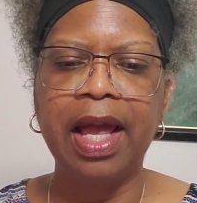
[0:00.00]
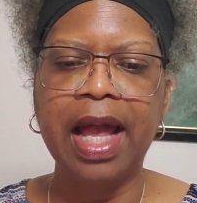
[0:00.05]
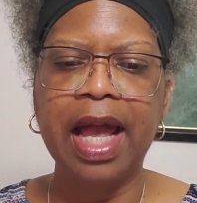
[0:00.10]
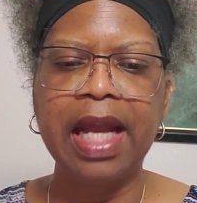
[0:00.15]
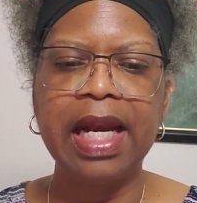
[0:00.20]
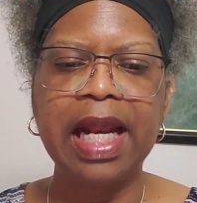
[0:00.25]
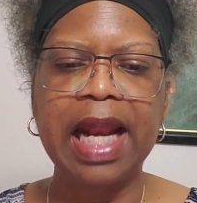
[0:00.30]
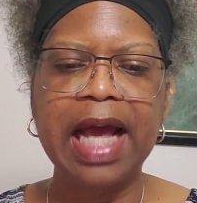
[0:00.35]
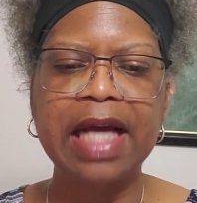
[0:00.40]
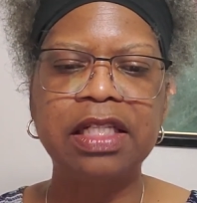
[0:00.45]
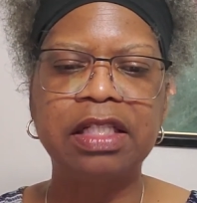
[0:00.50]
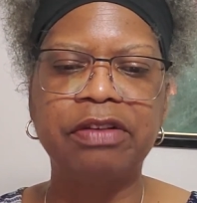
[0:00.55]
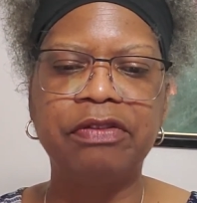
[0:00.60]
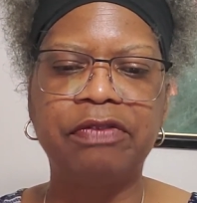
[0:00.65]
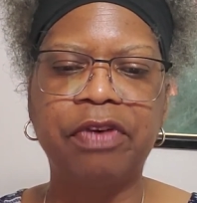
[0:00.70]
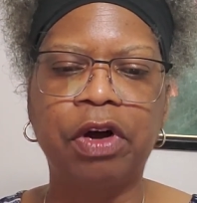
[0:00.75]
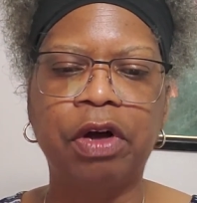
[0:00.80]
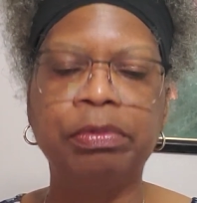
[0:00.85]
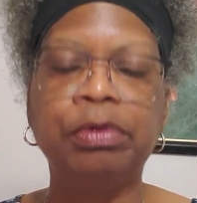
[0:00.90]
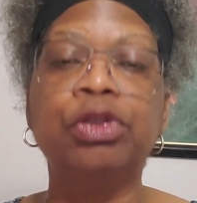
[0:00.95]
and it has
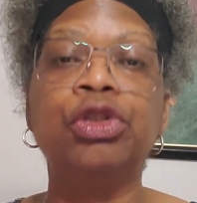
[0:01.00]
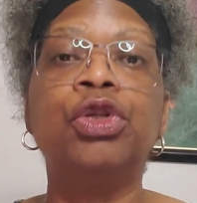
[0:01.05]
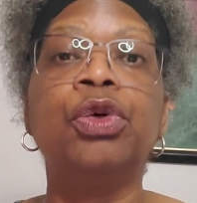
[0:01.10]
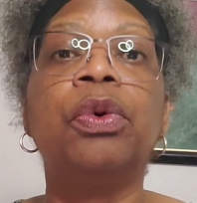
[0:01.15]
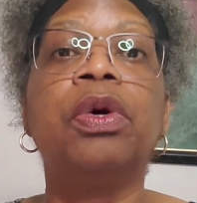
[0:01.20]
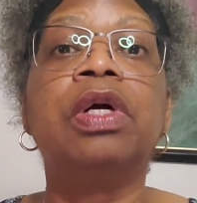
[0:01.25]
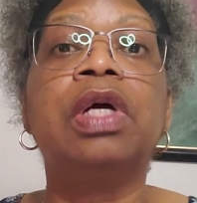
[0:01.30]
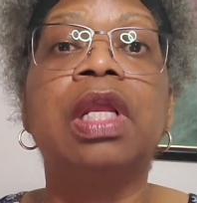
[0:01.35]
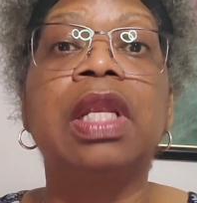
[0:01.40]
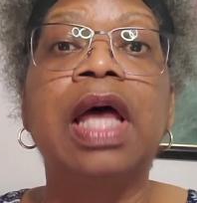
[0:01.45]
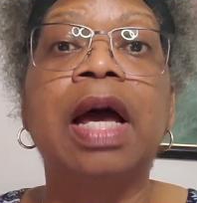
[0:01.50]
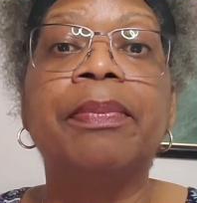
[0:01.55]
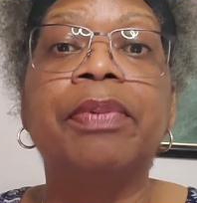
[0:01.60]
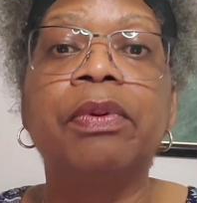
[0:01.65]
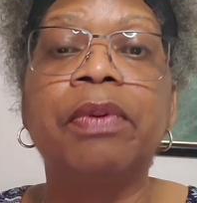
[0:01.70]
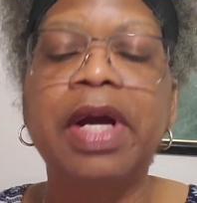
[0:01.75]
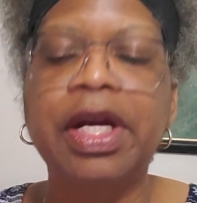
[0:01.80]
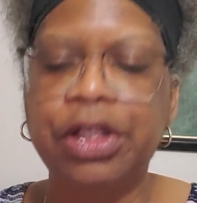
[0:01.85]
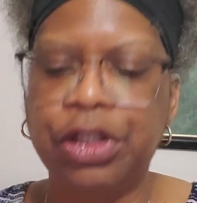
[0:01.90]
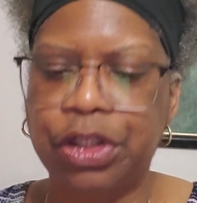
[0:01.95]
evolved into a
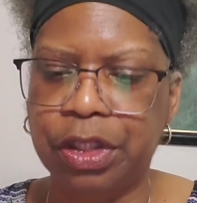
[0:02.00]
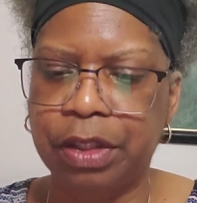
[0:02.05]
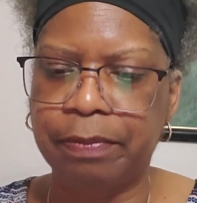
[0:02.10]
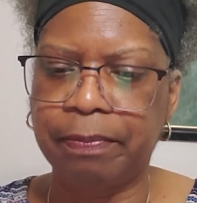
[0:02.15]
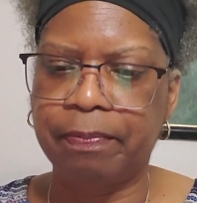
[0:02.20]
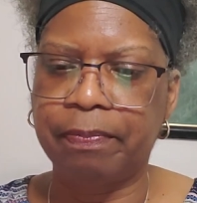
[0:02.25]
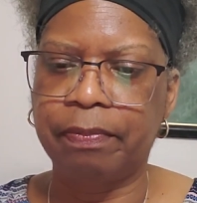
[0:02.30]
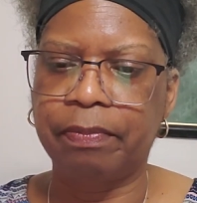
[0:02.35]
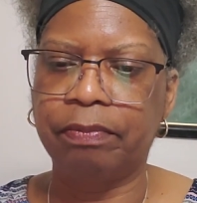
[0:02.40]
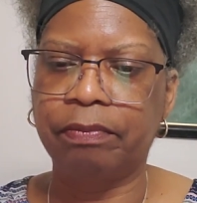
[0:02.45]
collaboration.